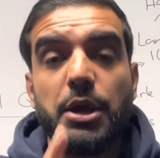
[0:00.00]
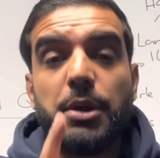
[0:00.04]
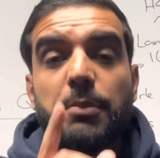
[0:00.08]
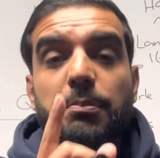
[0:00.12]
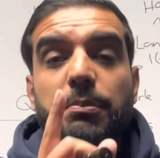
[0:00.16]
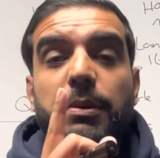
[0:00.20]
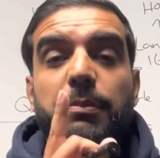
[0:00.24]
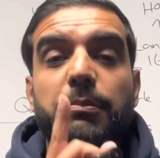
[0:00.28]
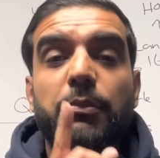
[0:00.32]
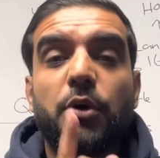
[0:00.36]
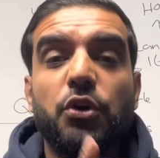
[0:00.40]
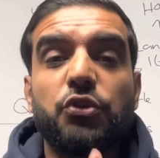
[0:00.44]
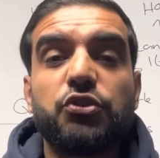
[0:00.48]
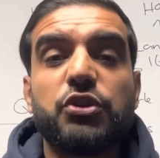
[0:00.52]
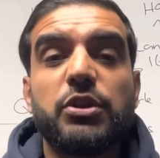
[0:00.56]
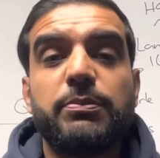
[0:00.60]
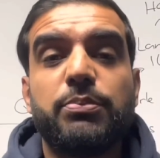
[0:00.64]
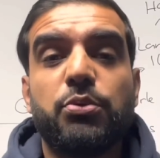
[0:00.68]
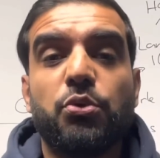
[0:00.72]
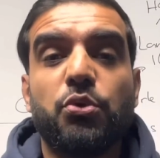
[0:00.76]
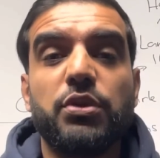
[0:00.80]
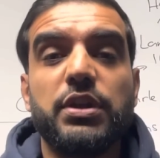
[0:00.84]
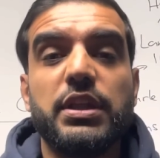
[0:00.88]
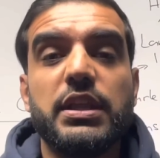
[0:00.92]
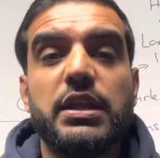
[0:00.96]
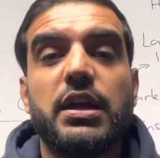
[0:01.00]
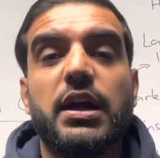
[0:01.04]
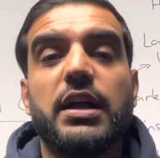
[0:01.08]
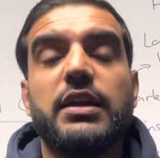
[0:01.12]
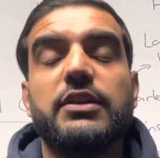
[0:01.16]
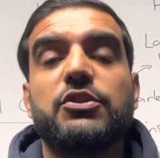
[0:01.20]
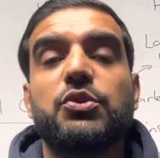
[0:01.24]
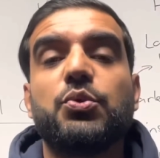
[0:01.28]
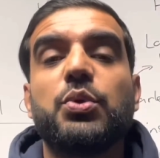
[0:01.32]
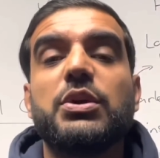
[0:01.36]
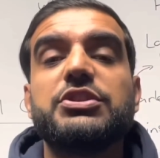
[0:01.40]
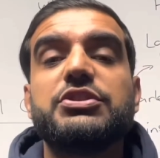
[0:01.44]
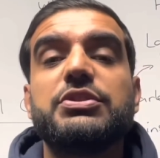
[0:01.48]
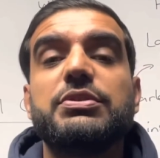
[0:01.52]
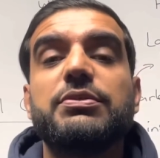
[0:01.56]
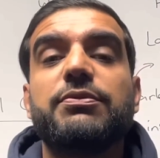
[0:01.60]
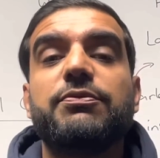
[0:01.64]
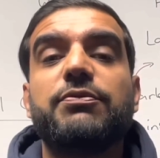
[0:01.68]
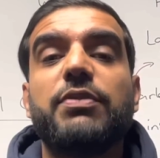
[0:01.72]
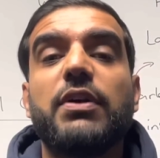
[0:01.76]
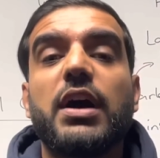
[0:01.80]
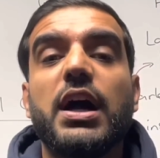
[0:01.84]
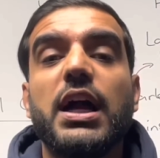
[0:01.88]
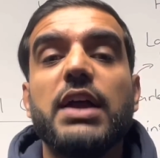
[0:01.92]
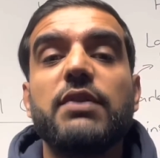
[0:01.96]
But most importantly, guys, question
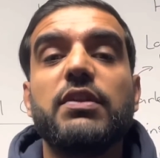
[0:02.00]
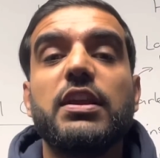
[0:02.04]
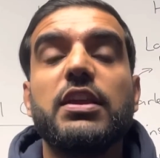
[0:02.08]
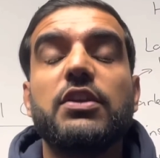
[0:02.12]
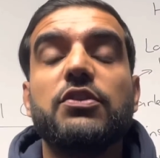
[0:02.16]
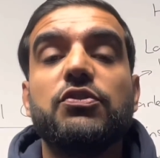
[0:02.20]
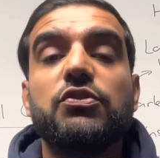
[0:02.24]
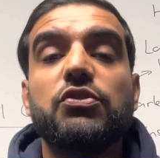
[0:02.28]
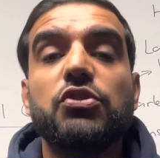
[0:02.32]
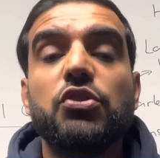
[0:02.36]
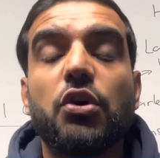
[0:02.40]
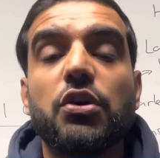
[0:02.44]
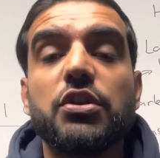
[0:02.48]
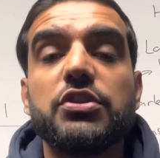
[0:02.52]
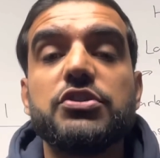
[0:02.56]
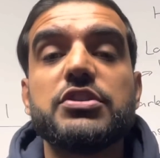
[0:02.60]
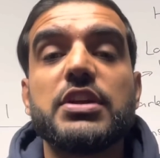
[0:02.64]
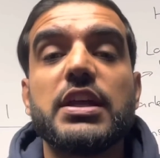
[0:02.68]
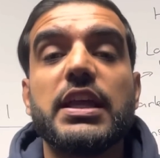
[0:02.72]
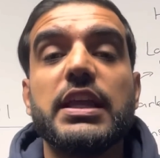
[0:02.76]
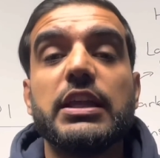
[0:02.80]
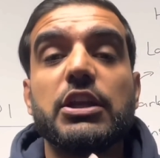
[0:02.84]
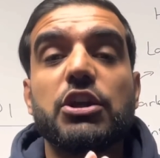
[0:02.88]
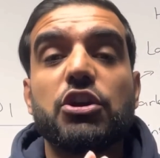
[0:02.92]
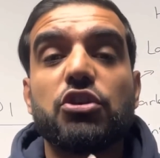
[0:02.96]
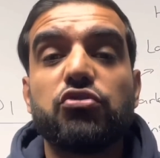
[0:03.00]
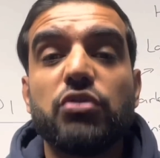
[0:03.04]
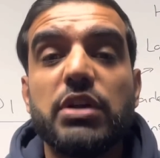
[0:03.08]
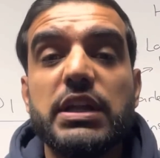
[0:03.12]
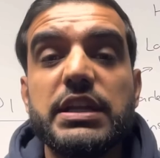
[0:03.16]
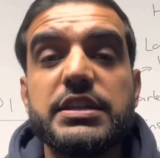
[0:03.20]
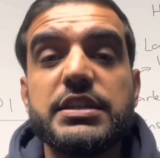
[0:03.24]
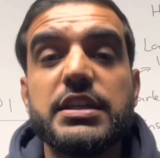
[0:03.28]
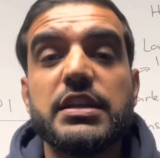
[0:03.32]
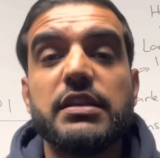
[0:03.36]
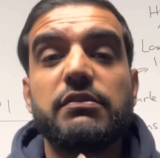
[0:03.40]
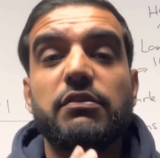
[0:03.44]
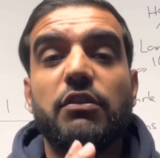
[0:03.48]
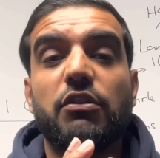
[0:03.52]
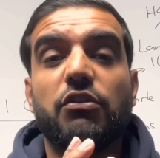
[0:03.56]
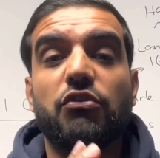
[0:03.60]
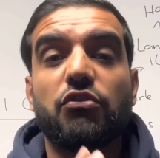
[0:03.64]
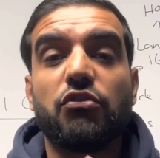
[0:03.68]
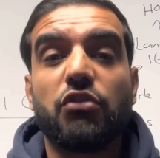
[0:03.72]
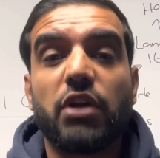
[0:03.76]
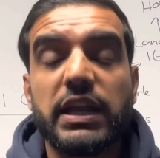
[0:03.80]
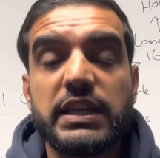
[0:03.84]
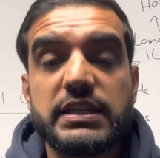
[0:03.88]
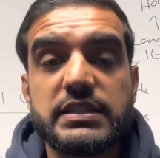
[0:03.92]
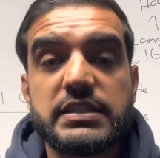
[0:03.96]
5 is not a creative
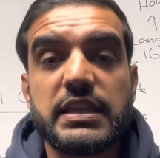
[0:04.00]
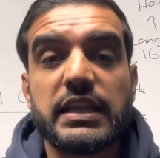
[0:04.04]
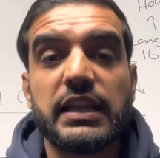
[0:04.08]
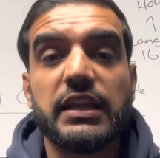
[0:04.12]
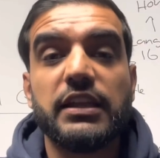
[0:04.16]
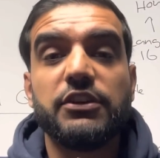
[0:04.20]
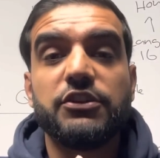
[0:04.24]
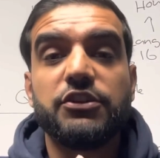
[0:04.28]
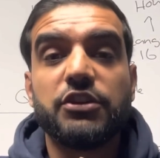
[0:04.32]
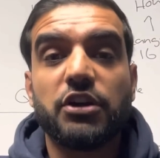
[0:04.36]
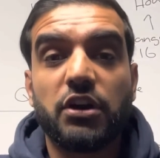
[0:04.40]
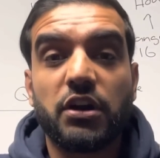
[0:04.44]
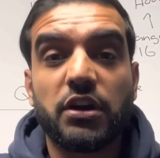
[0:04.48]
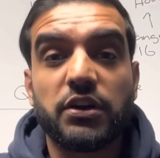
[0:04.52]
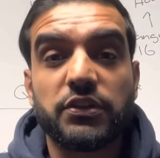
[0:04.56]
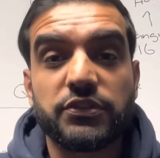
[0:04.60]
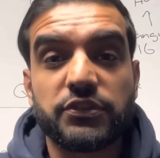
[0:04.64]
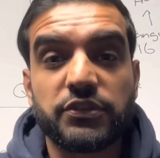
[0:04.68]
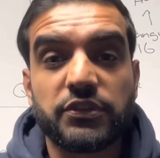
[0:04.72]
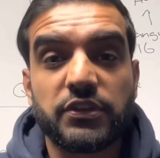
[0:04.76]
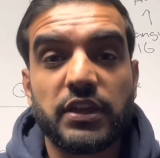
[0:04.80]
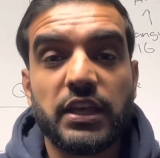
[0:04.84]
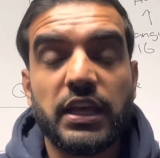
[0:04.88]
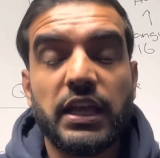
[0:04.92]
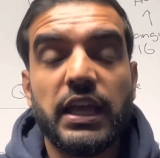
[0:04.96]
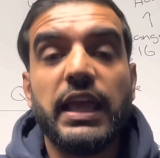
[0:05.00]
writing task.